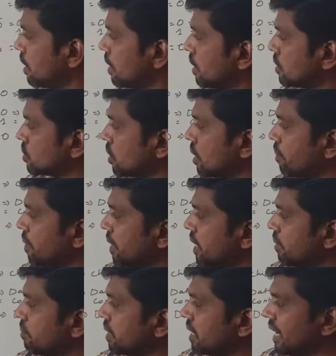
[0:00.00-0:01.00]
So the pin
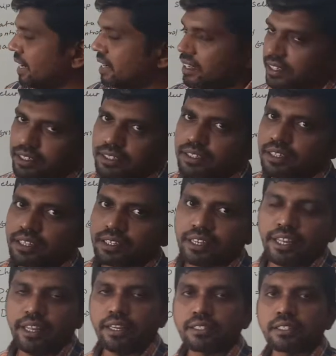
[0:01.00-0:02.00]
number 19 is
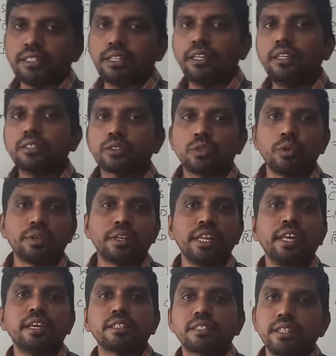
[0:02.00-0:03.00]
TXD. So
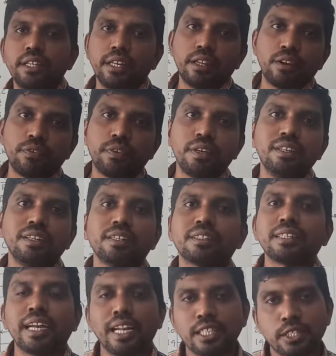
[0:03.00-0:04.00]
TXD
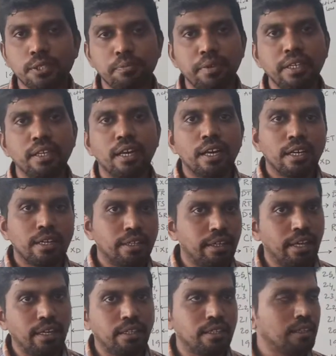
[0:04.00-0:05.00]
referred transmit
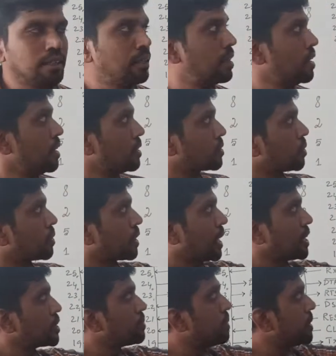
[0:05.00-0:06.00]
data. So
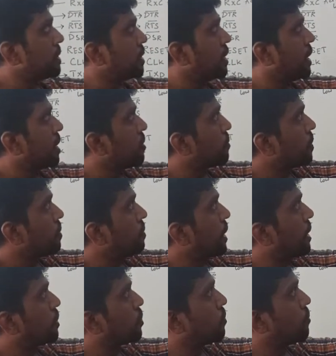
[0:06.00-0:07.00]
transmit the data from
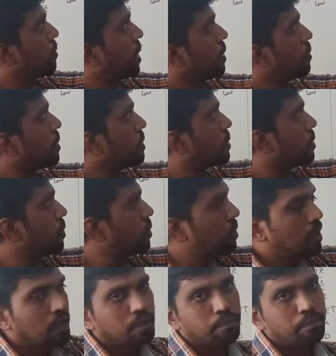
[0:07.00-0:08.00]
8251
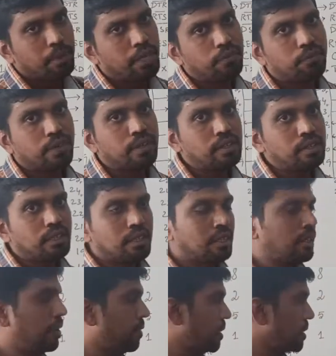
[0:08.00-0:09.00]
to
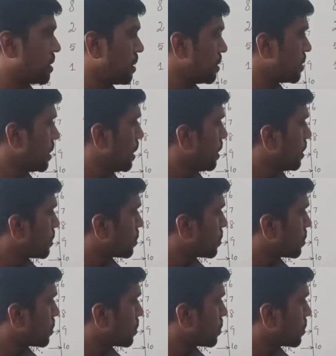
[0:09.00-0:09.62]
peripheral devices.